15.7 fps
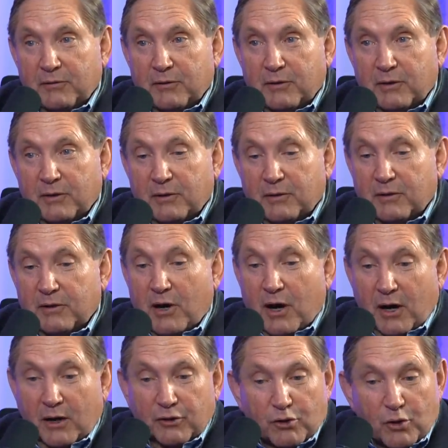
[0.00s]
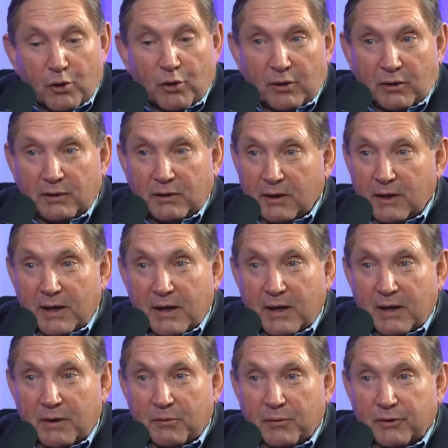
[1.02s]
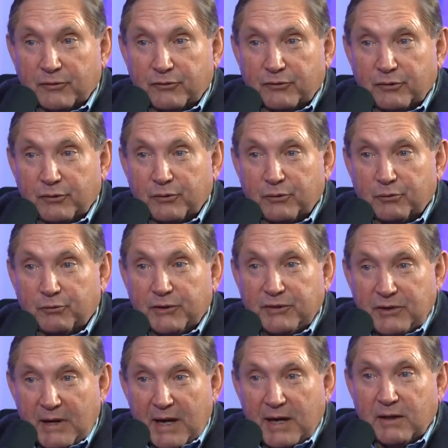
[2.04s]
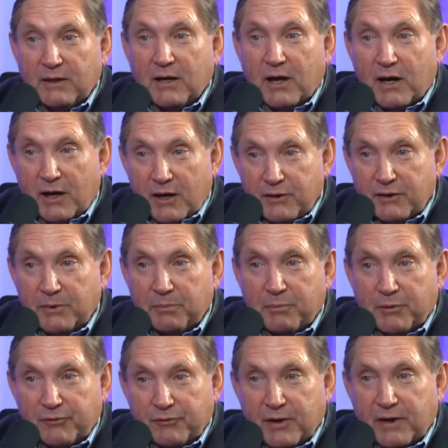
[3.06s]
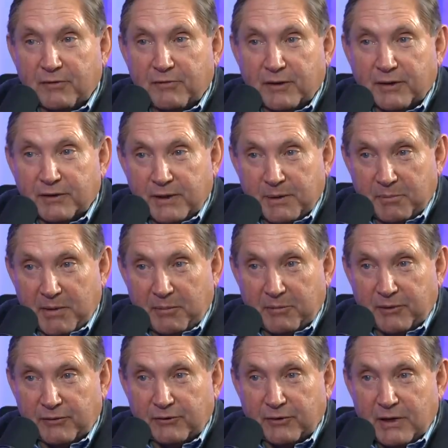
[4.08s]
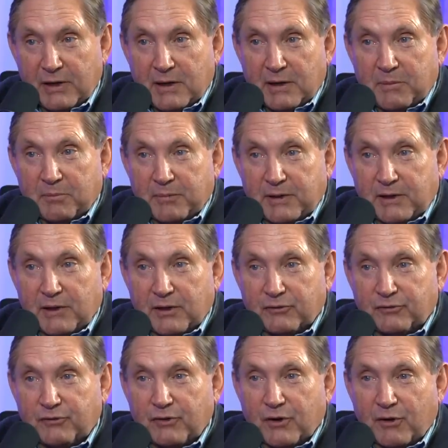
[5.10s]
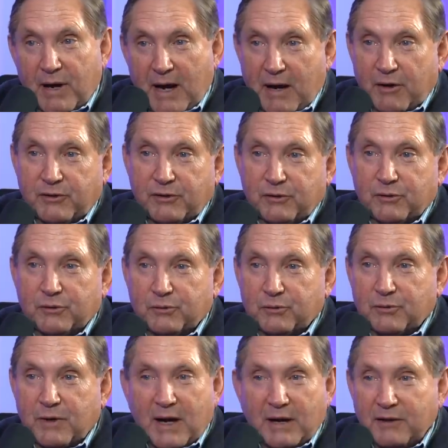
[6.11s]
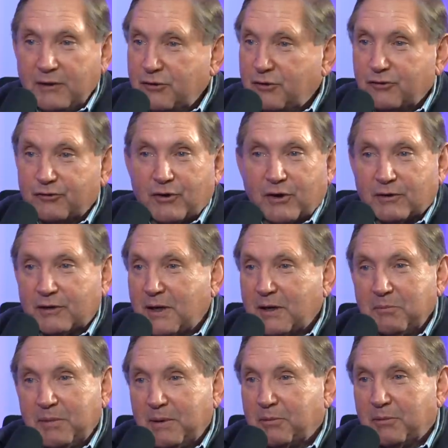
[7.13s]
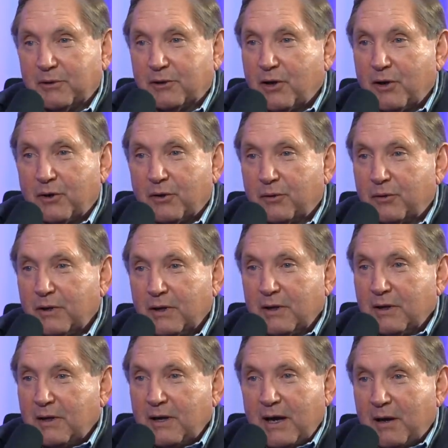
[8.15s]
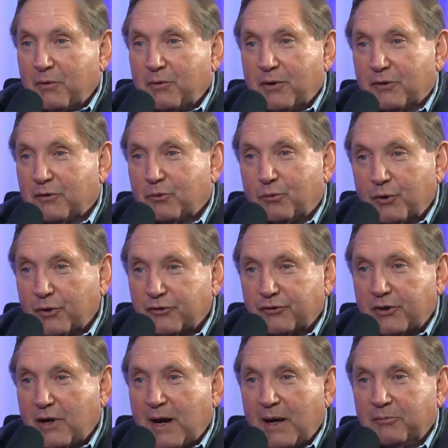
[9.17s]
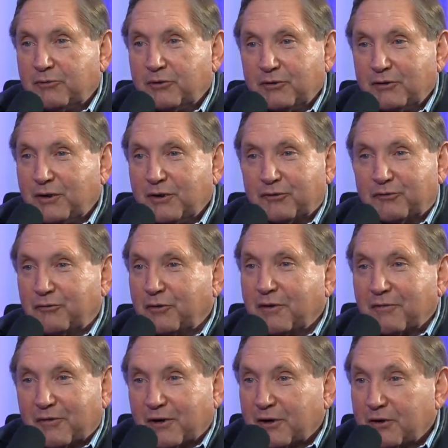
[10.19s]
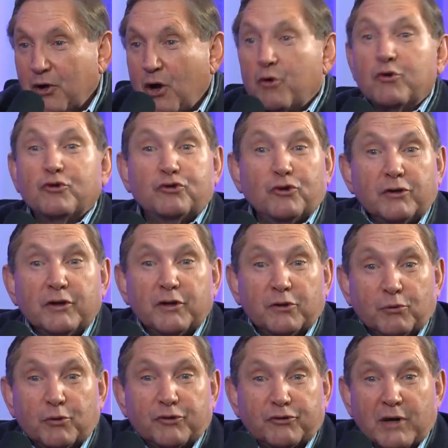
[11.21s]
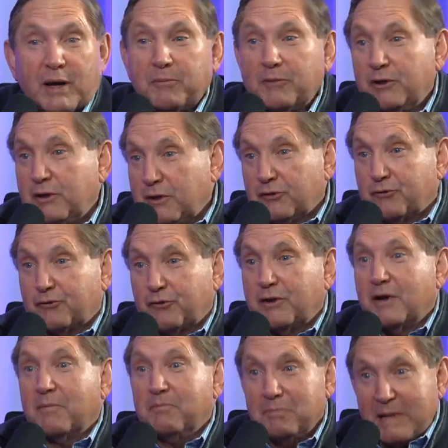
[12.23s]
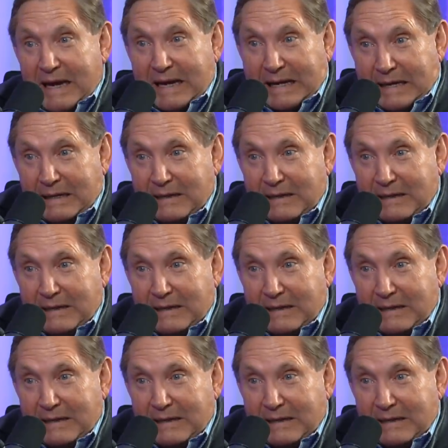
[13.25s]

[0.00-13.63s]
Our goal was to retain 100% of our team members, because how do you just start letting people go at one of the worst times yeah. in the history of our, certainly the worst time in the history of me,